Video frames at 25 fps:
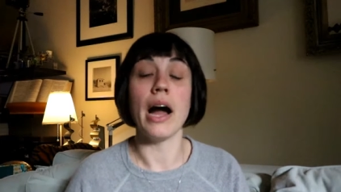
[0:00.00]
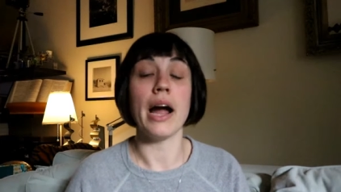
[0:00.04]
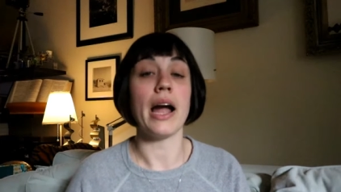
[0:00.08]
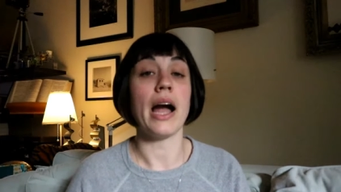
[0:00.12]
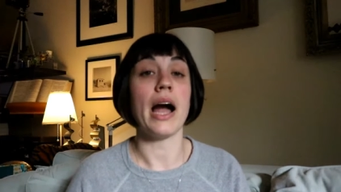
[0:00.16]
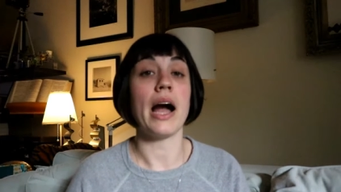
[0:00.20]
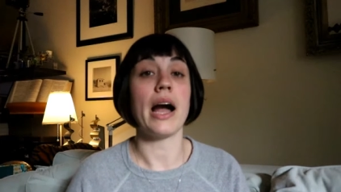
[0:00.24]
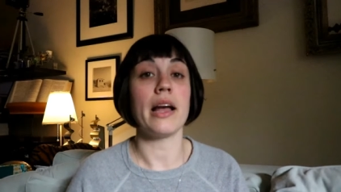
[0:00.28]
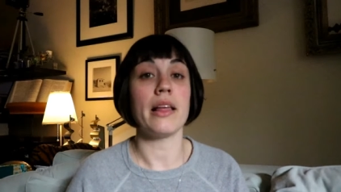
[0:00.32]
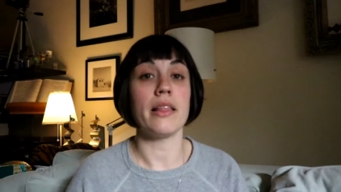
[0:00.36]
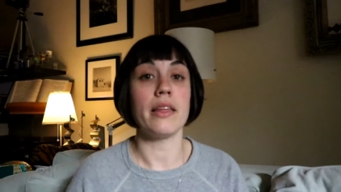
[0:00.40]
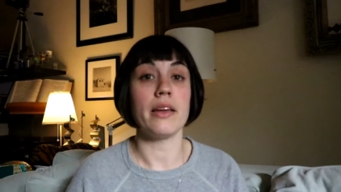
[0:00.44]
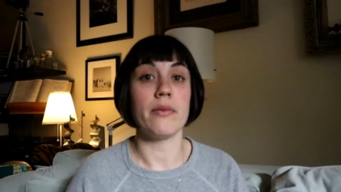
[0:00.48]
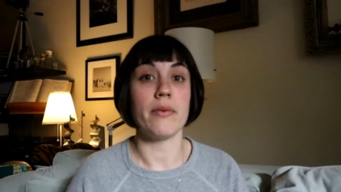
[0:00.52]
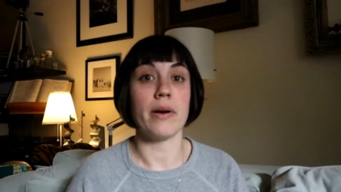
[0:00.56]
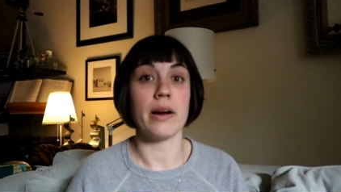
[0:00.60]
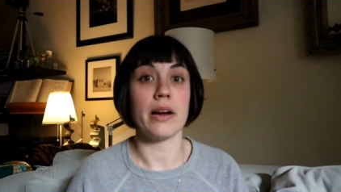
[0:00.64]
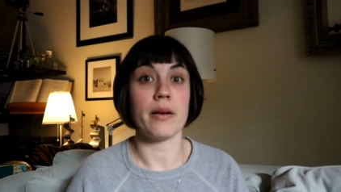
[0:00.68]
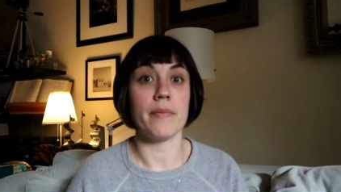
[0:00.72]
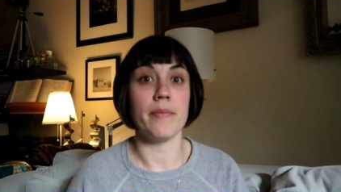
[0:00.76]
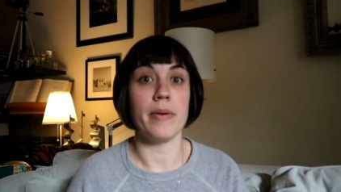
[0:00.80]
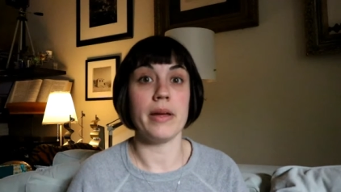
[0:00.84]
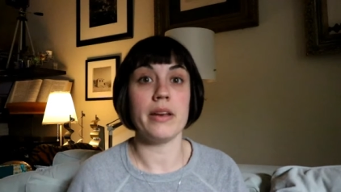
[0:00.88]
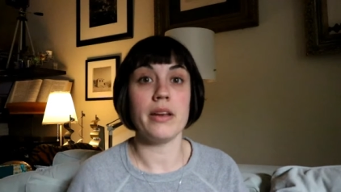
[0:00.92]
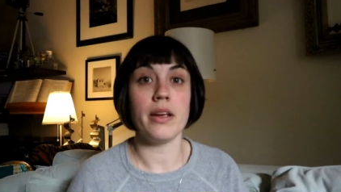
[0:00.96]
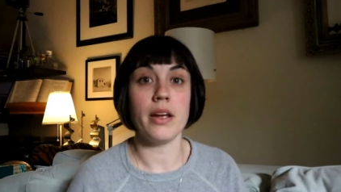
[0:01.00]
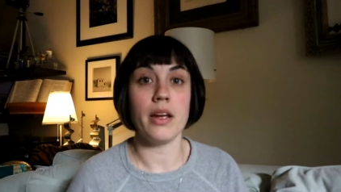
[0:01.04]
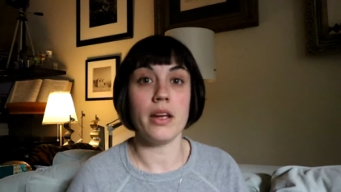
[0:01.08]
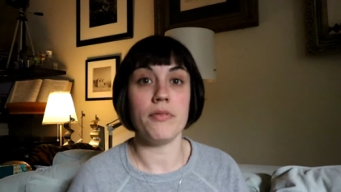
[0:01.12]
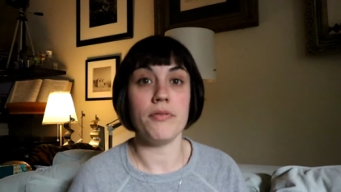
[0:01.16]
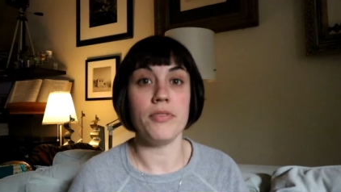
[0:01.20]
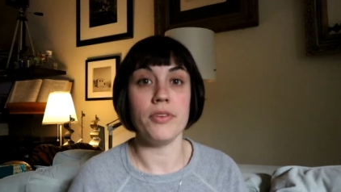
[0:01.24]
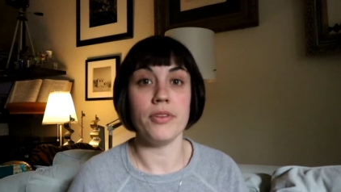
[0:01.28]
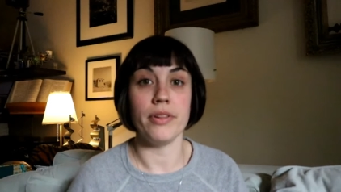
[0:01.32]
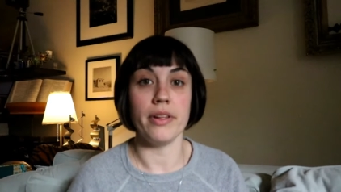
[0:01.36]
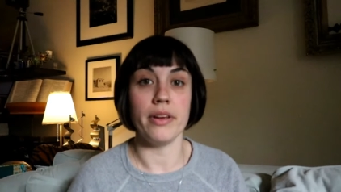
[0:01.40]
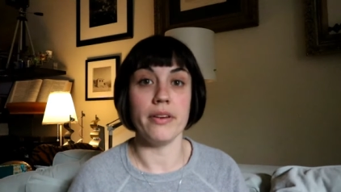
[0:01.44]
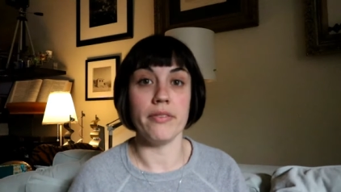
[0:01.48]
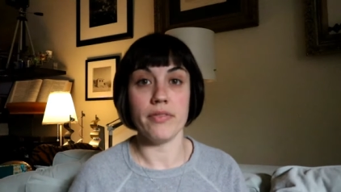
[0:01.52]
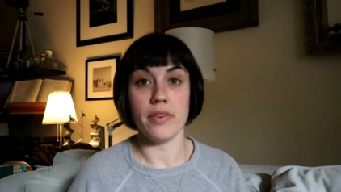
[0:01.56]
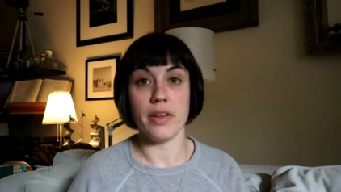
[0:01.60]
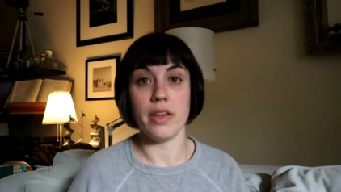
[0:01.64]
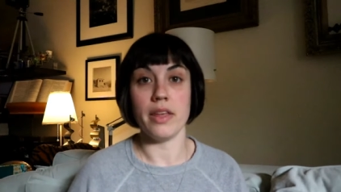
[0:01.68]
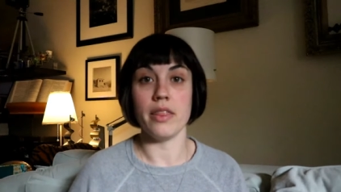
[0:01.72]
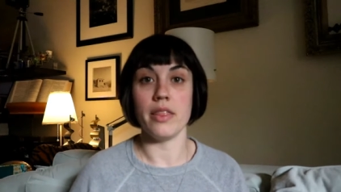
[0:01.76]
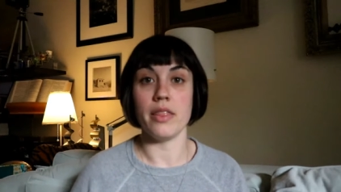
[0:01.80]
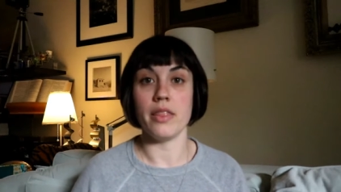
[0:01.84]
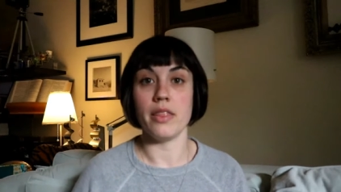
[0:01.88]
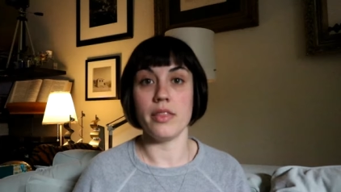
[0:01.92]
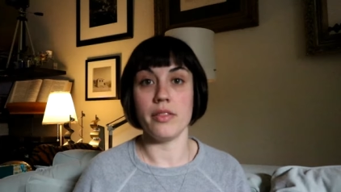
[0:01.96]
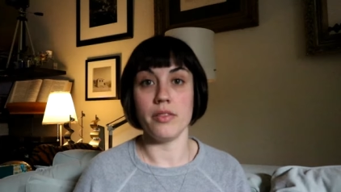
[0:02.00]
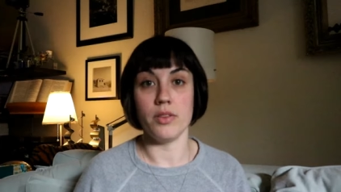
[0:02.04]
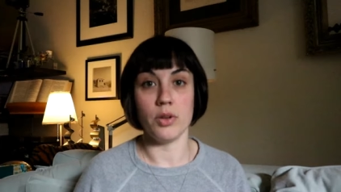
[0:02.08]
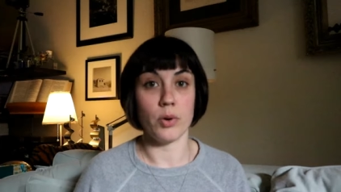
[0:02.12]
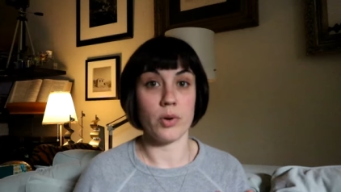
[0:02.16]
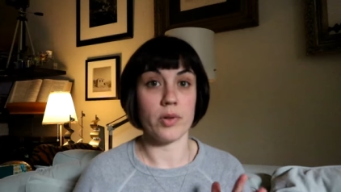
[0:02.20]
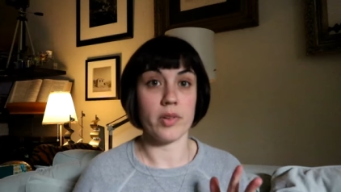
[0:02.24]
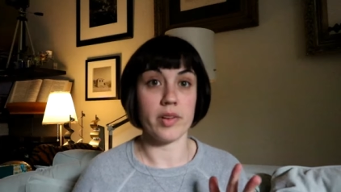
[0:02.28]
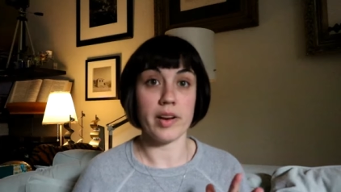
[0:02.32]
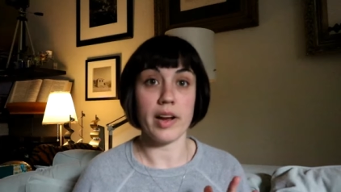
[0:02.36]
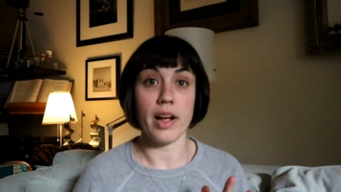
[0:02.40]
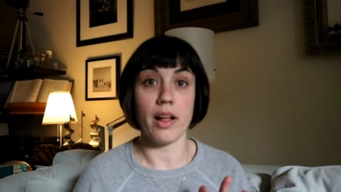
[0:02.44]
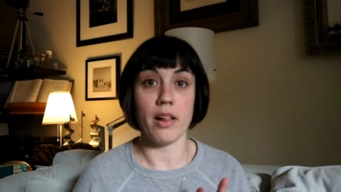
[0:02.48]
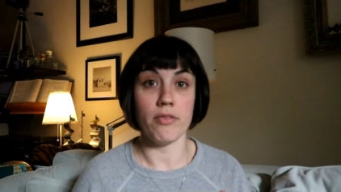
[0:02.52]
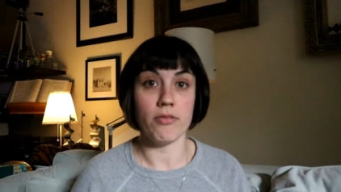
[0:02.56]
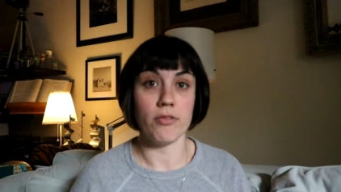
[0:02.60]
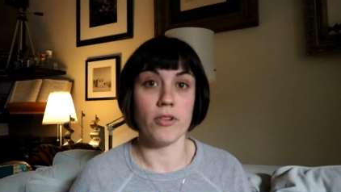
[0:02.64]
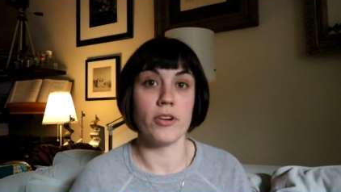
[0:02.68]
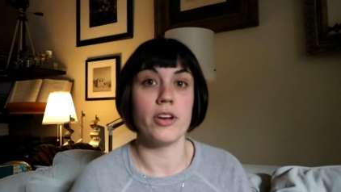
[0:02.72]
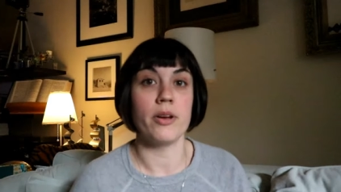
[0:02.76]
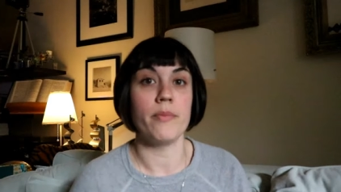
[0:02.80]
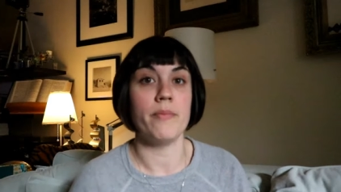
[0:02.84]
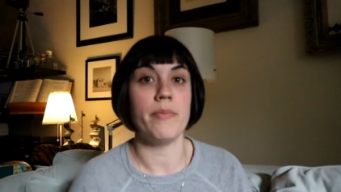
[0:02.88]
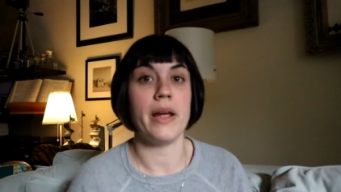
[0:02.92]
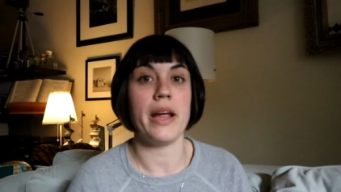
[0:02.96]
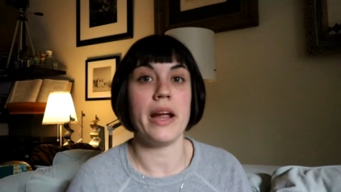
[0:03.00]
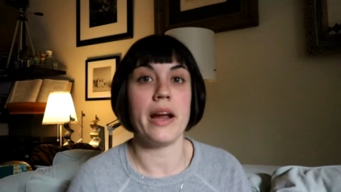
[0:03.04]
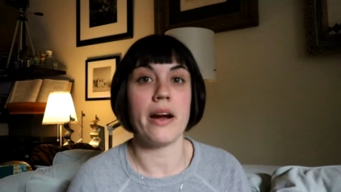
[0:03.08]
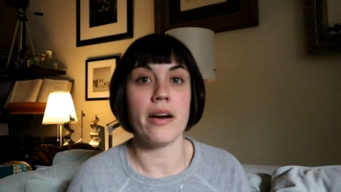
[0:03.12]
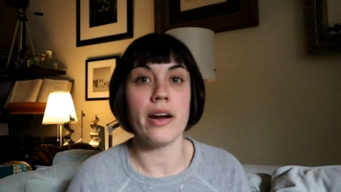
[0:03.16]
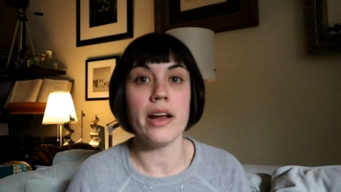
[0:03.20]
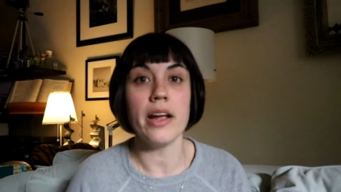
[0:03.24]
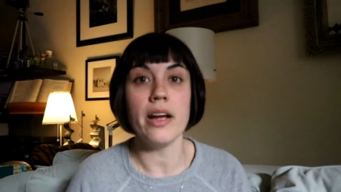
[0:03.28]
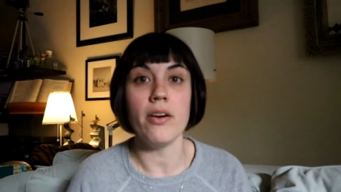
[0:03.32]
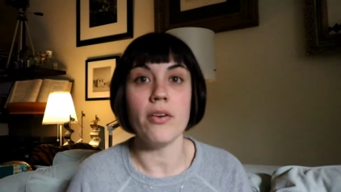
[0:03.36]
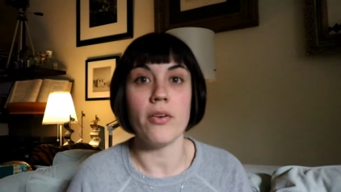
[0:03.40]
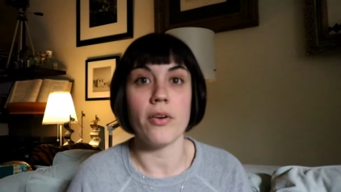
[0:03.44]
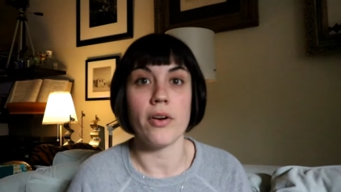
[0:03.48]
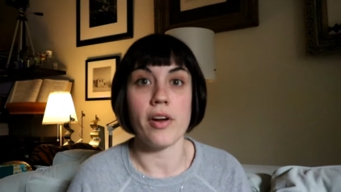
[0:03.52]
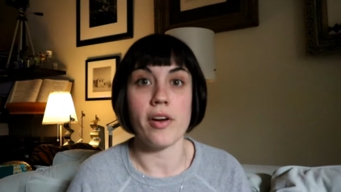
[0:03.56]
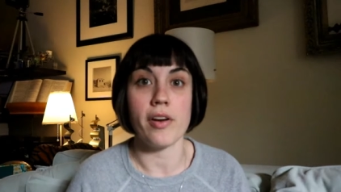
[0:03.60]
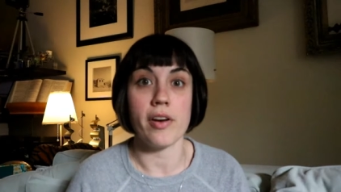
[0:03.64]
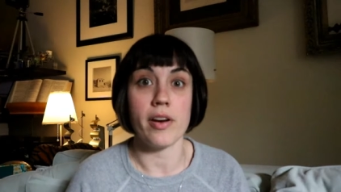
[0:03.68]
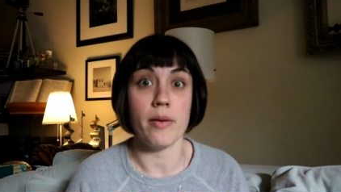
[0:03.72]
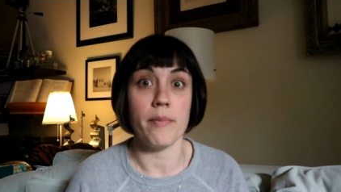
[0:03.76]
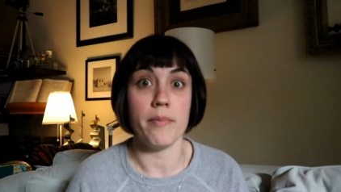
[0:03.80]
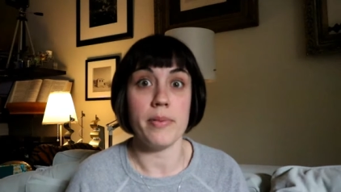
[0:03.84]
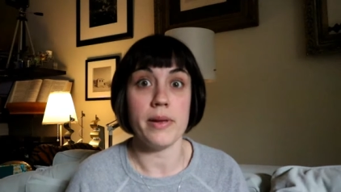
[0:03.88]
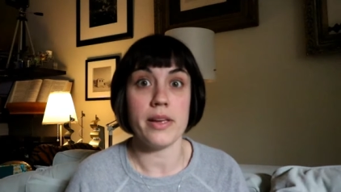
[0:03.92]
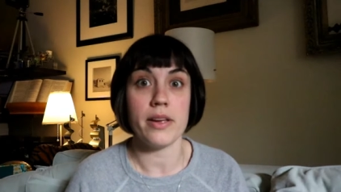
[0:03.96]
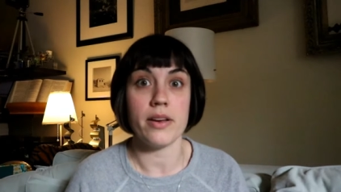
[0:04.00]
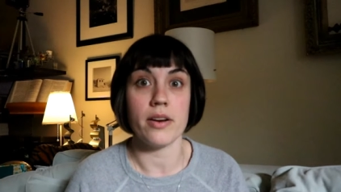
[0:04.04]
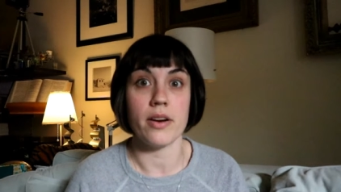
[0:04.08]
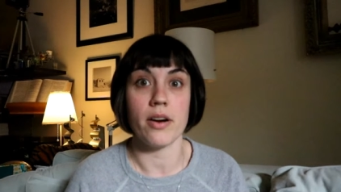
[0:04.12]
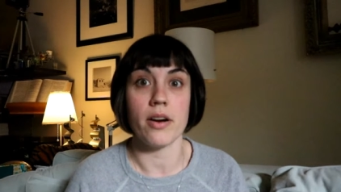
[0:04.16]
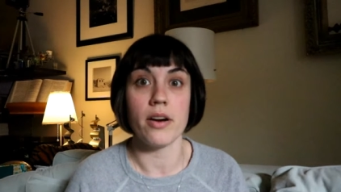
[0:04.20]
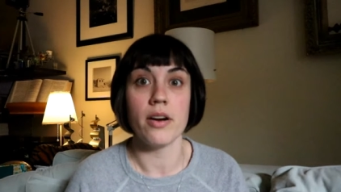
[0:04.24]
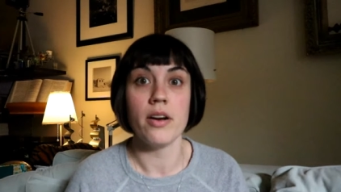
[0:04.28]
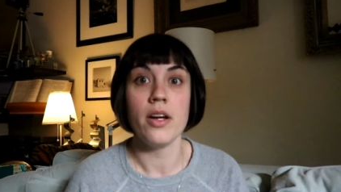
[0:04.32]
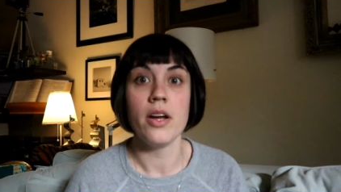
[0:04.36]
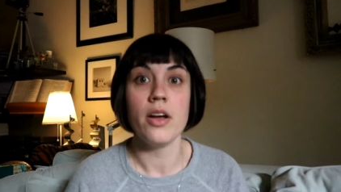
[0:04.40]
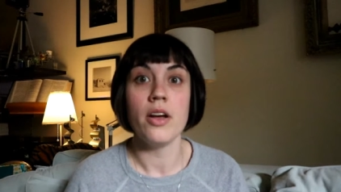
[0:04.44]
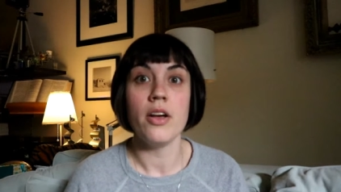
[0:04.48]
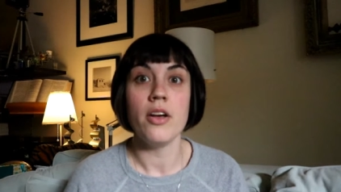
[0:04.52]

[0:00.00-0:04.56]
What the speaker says: I highly recommend it if you live in Northern California Bay Area or you're going to be here